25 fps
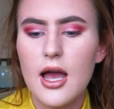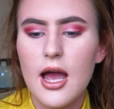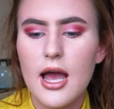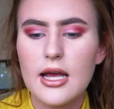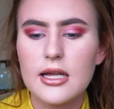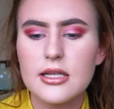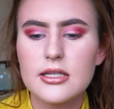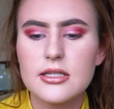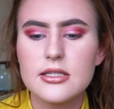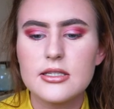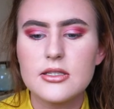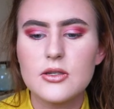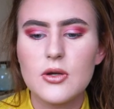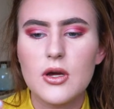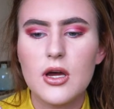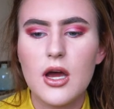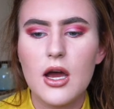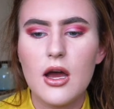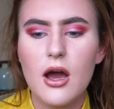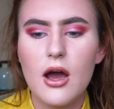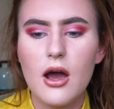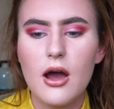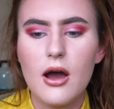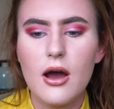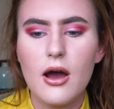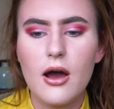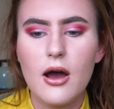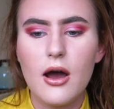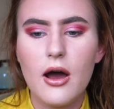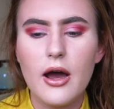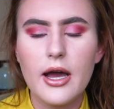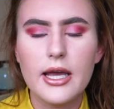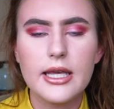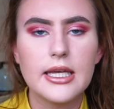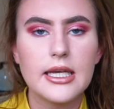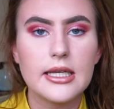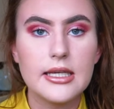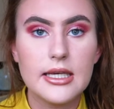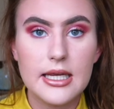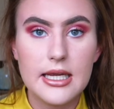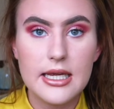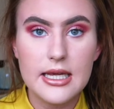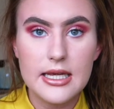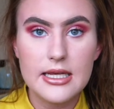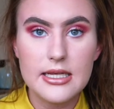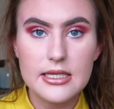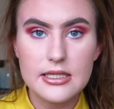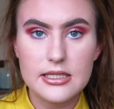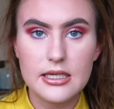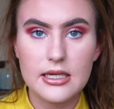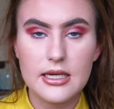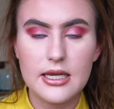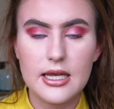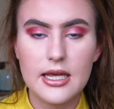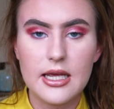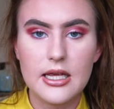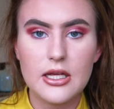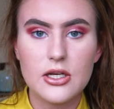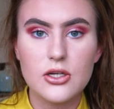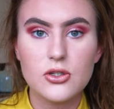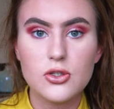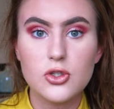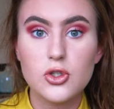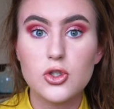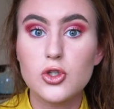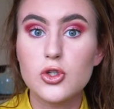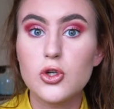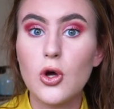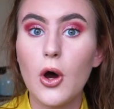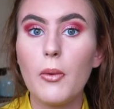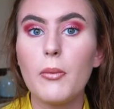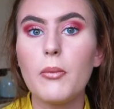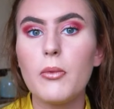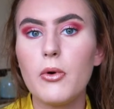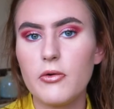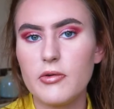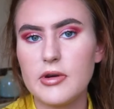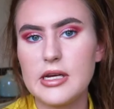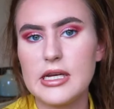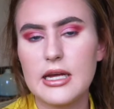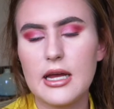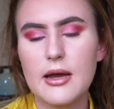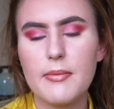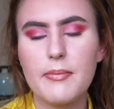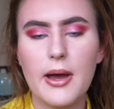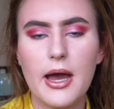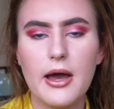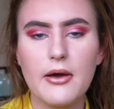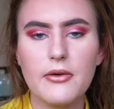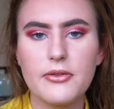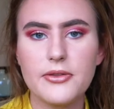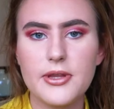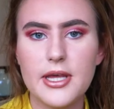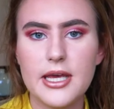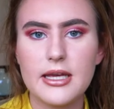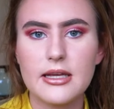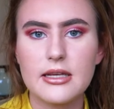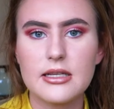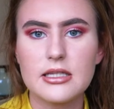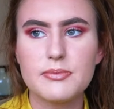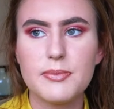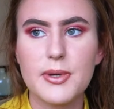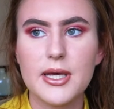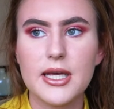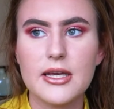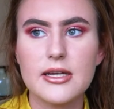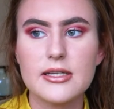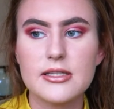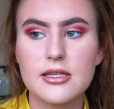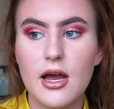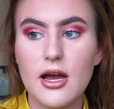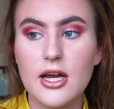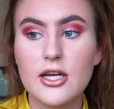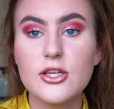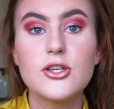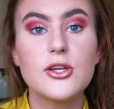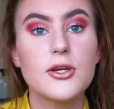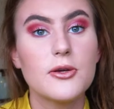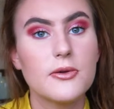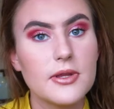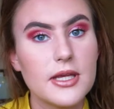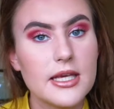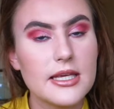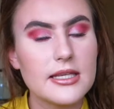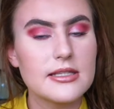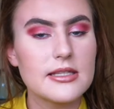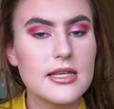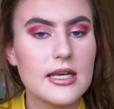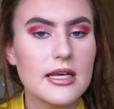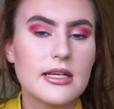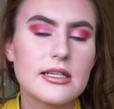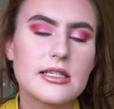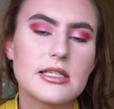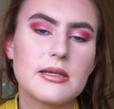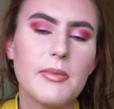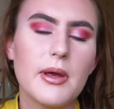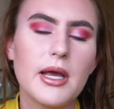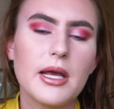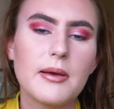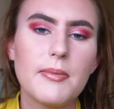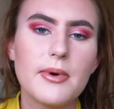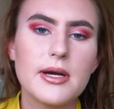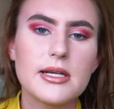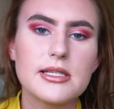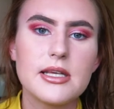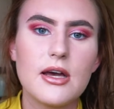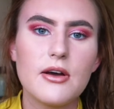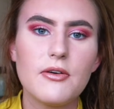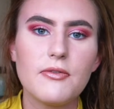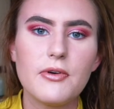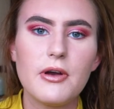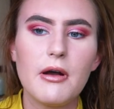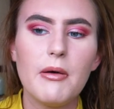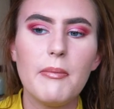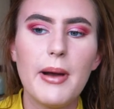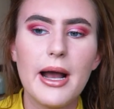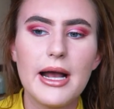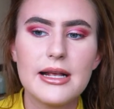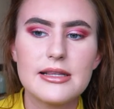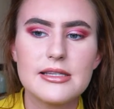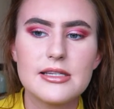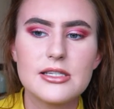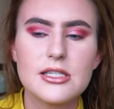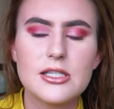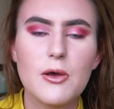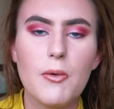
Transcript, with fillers: and I can easily stop worrying about things because I do these things to make myself feel better.